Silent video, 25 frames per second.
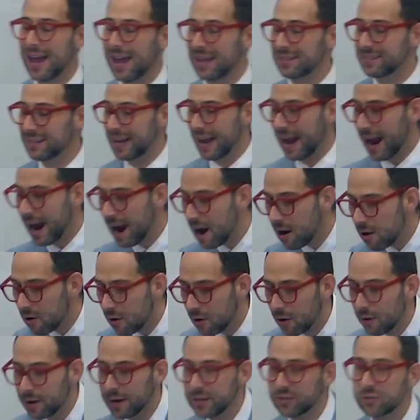its
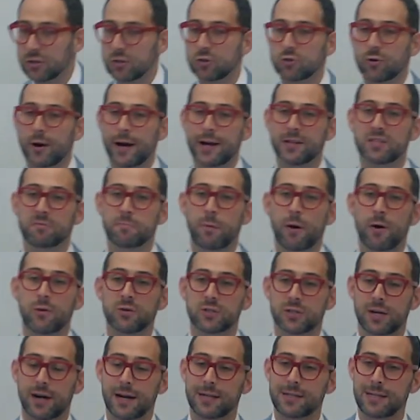error is to
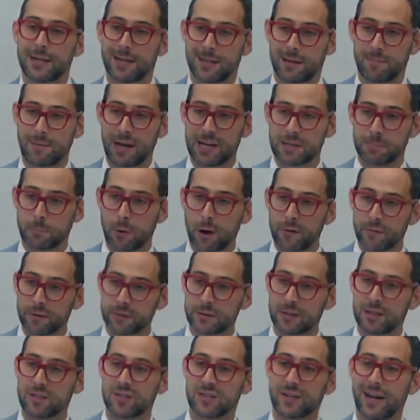transpose an idea that makes
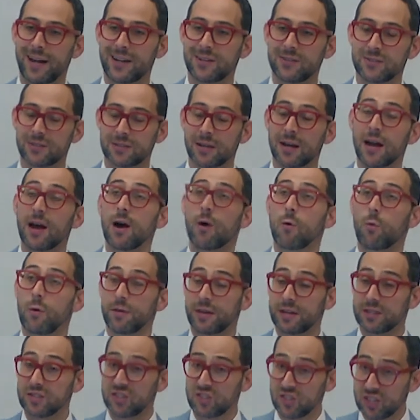perfectly sense
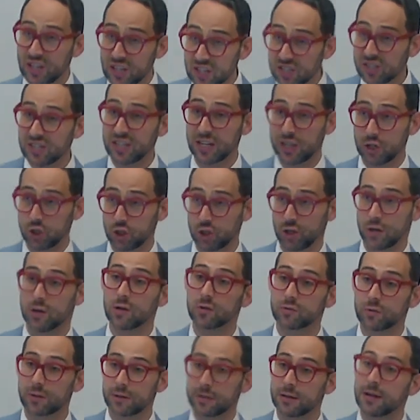with existing
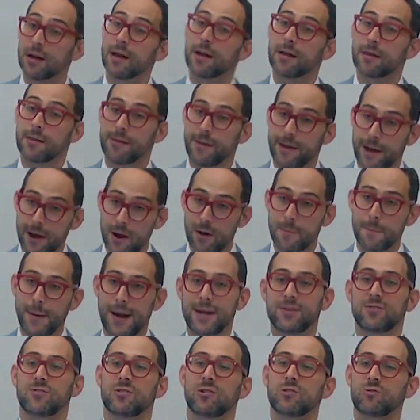children, their
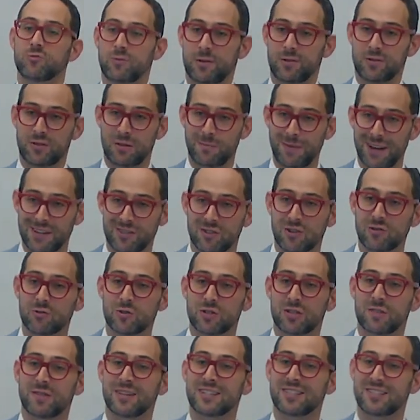best interest, the best
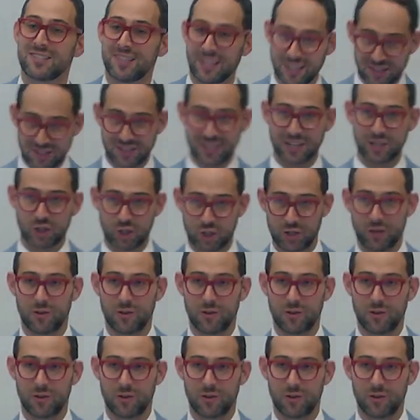interest of existing